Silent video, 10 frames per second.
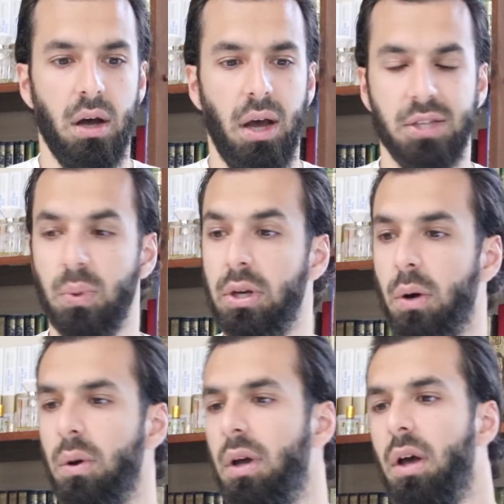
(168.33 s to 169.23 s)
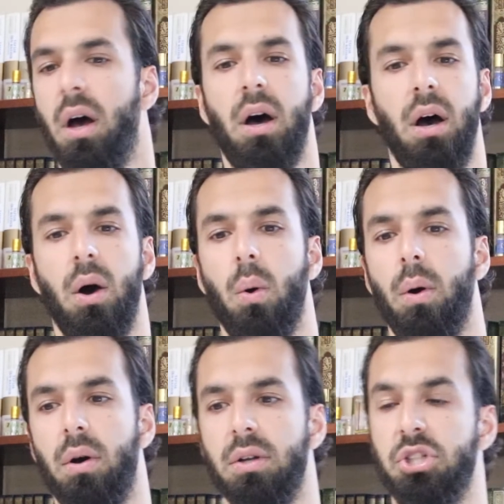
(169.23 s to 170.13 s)
as we know,
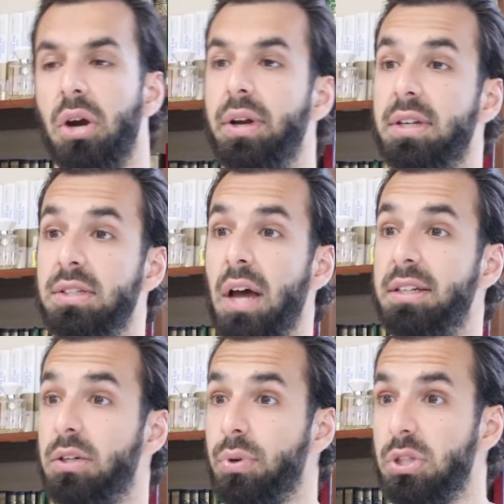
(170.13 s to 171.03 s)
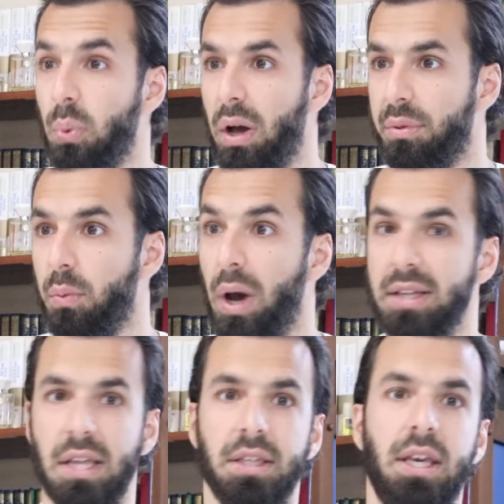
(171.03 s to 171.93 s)
charity does not decrease wealth. Why
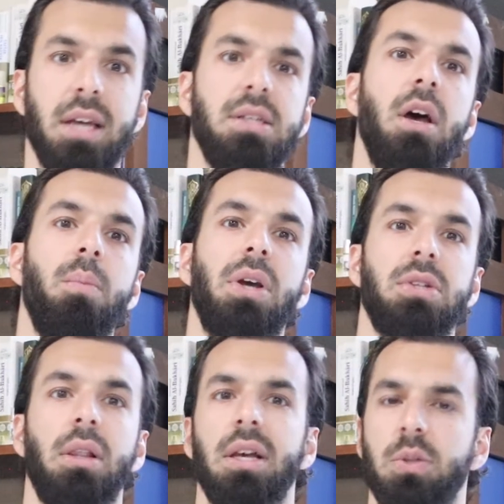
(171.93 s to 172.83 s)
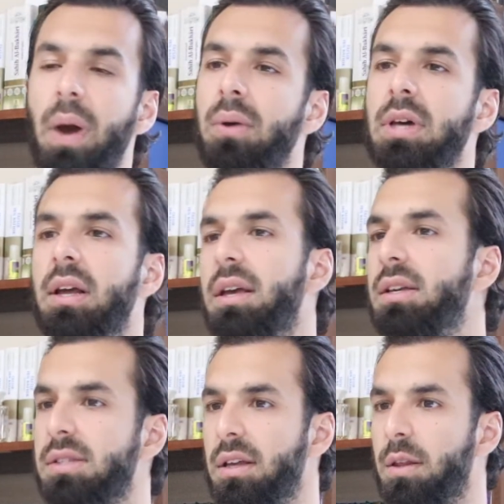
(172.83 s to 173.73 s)
is that the case? Because Allah subhanahu wa ta'ala
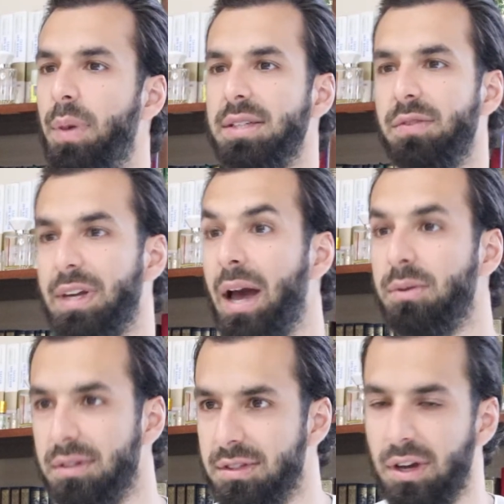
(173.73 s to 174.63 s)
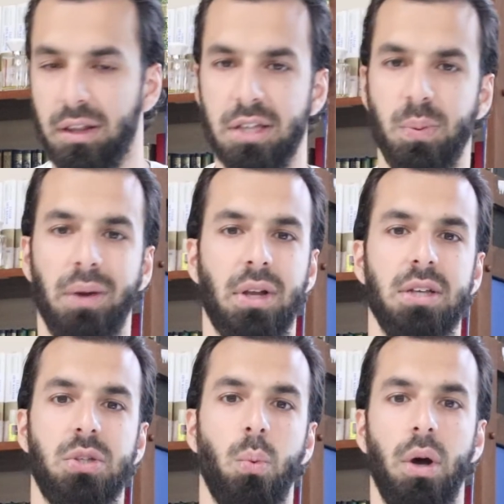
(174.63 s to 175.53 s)
is the best of accountants. Allah subhanahu wa ta'ala
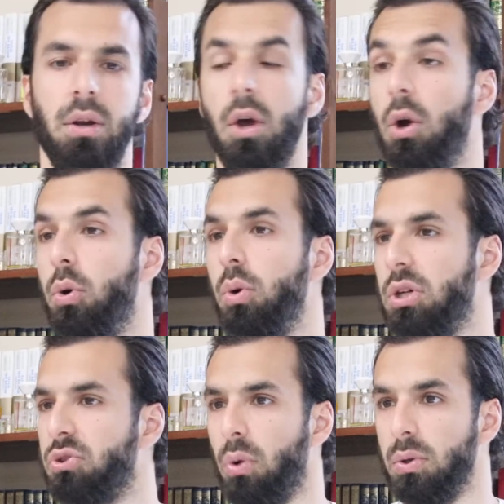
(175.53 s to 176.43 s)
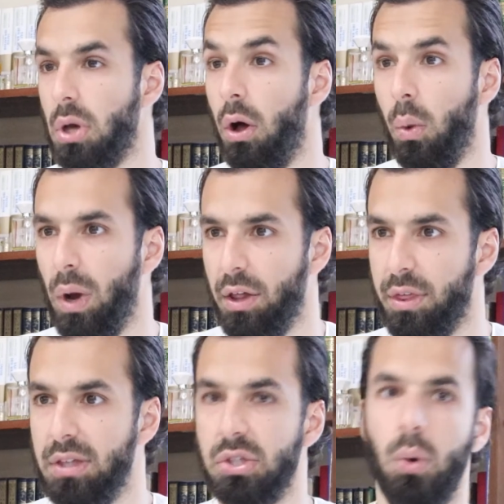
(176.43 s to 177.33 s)
is the one who controls all
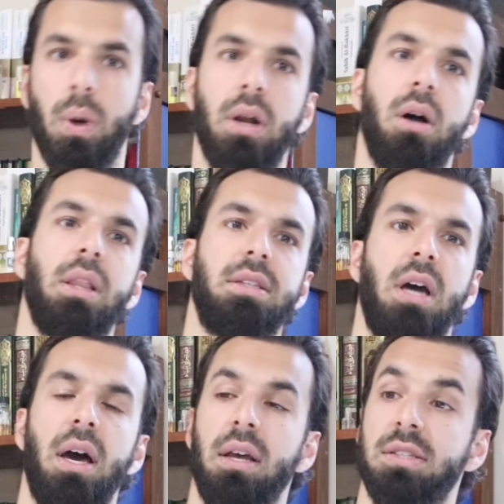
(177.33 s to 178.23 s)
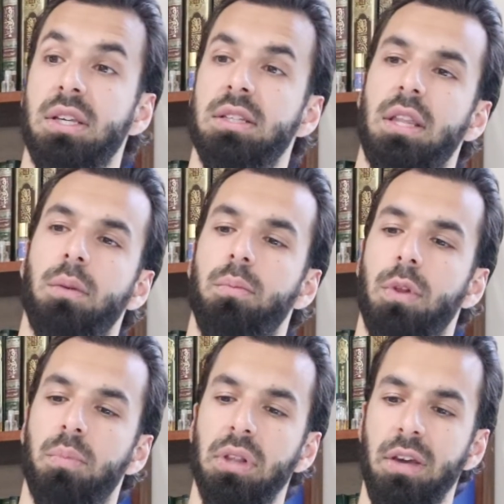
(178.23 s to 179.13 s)
wealth. And so when Allah ta'ala sees that
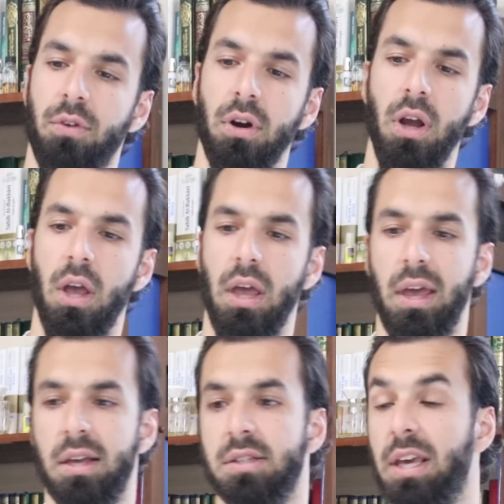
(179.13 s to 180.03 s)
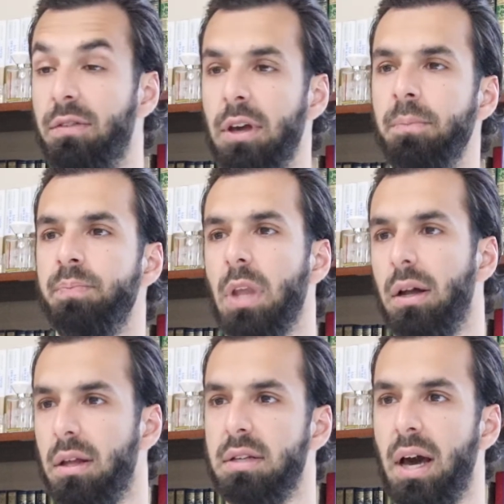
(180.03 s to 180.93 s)
the believer is giving,
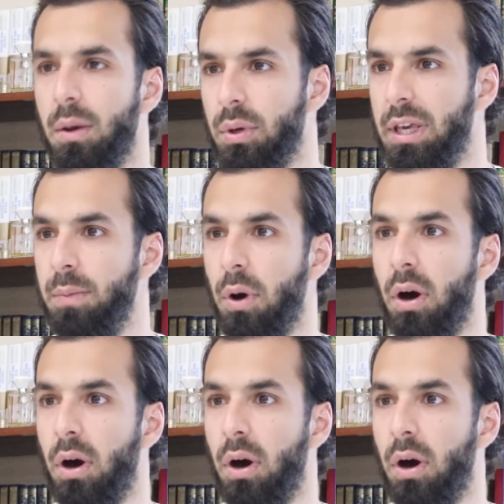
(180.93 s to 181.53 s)
Allah ta'ala will keep